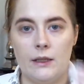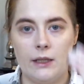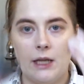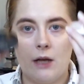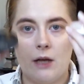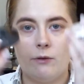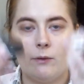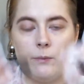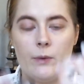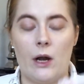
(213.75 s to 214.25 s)

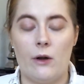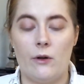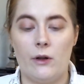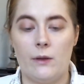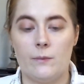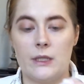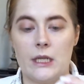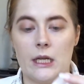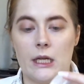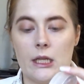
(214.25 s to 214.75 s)
Now for powder,
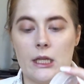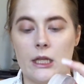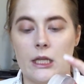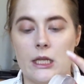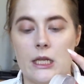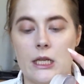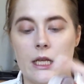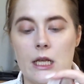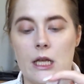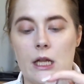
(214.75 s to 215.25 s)
I'm taking
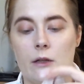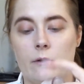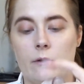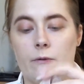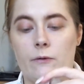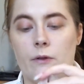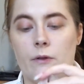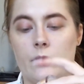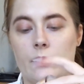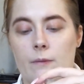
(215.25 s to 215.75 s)
the
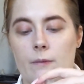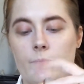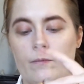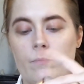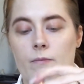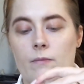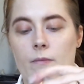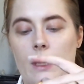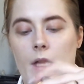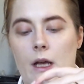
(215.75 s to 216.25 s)

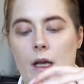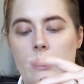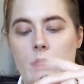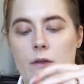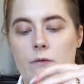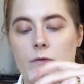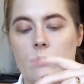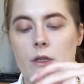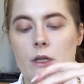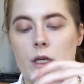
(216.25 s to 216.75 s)
e.l.f. High
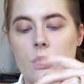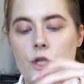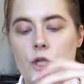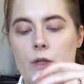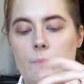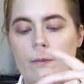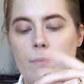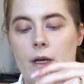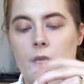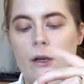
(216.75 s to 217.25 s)

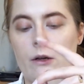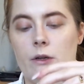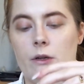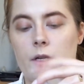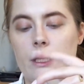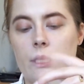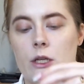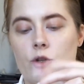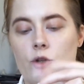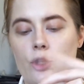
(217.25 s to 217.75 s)
Definition powder
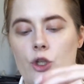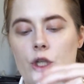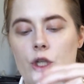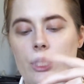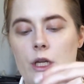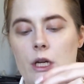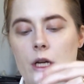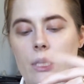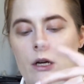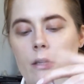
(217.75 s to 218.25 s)
in
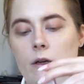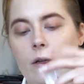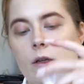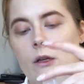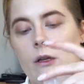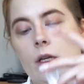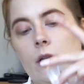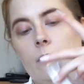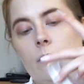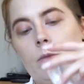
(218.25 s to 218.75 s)
sheer.
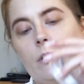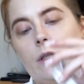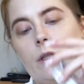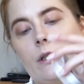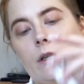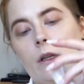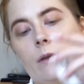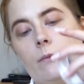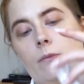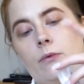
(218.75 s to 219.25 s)
I'm just
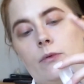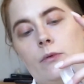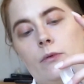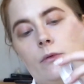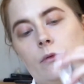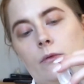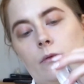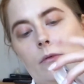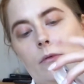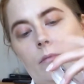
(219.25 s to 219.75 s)
gonna
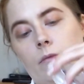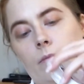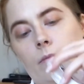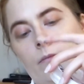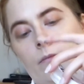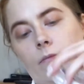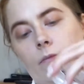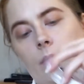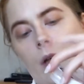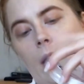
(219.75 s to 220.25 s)

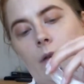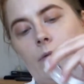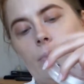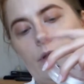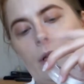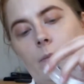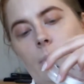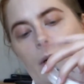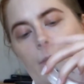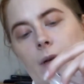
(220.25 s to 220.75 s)
have
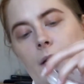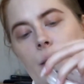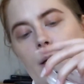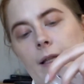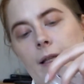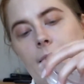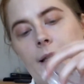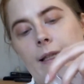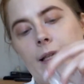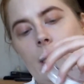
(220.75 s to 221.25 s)
some in
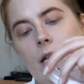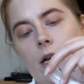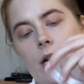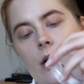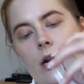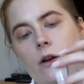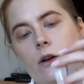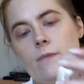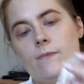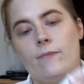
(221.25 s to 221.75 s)
my lid
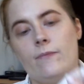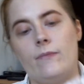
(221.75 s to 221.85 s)
here.